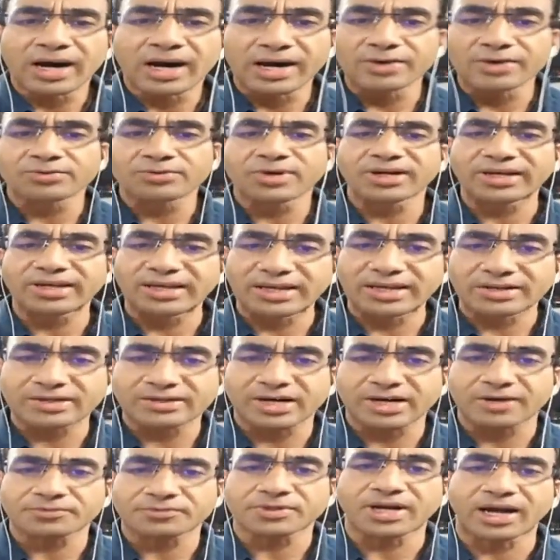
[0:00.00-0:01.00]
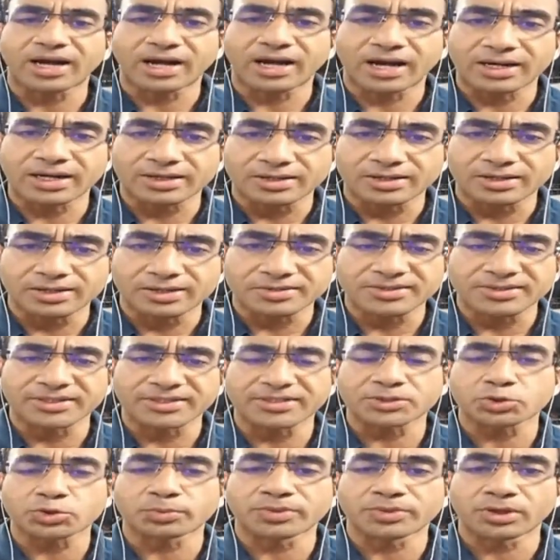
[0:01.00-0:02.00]
100 aircrafts are
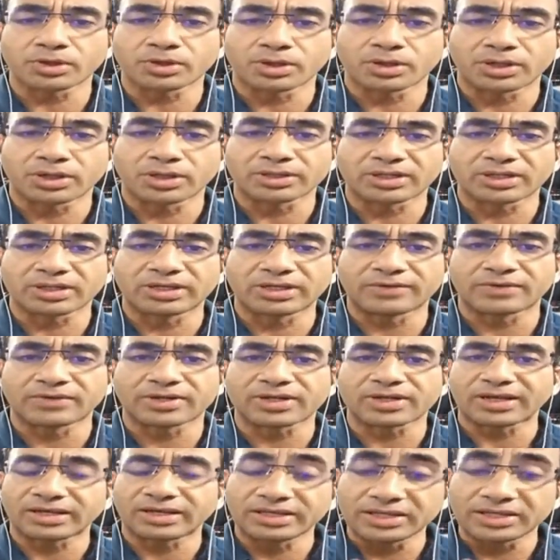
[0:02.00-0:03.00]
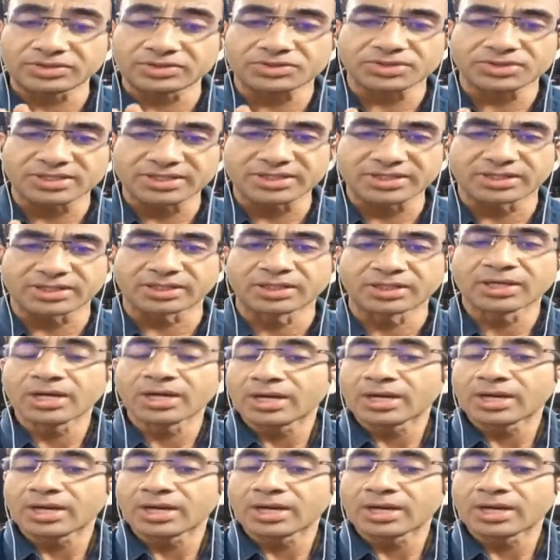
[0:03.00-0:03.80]
slated to be delivered each year.